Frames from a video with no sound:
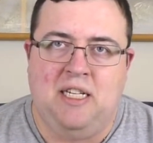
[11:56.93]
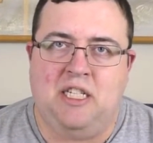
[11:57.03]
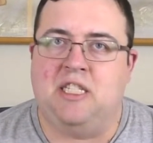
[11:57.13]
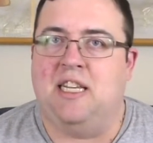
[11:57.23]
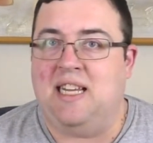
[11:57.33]

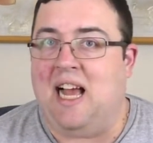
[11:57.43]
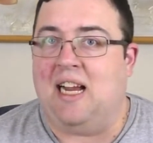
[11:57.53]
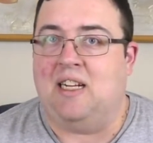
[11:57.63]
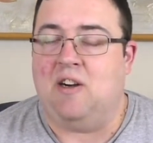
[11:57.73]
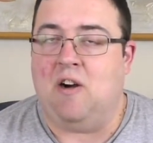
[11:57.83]
just the
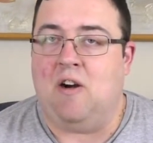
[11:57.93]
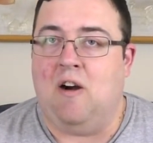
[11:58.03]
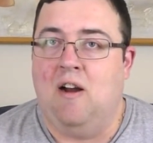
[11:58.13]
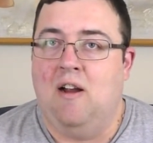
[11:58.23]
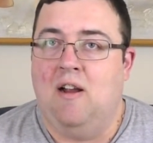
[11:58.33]

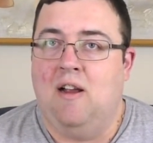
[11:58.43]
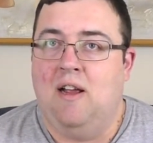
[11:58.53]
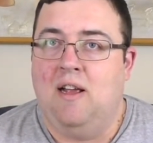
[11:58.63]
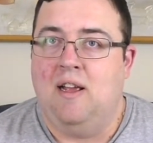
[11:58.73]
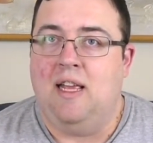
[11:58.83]
Doctor,
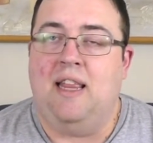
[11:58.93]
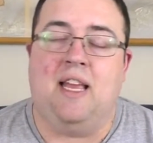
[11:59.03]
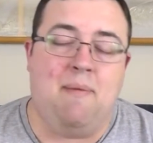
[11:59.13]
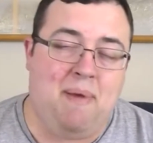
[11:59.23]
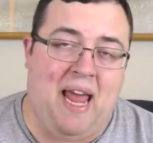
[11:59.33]
the
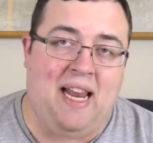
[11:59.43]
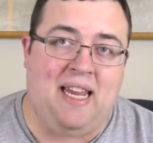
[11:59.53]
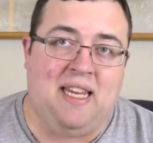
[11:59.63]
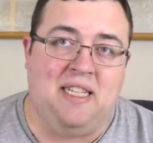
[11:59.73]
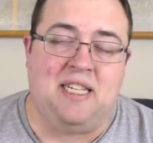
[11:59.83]

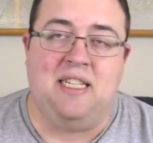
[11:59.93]
companions,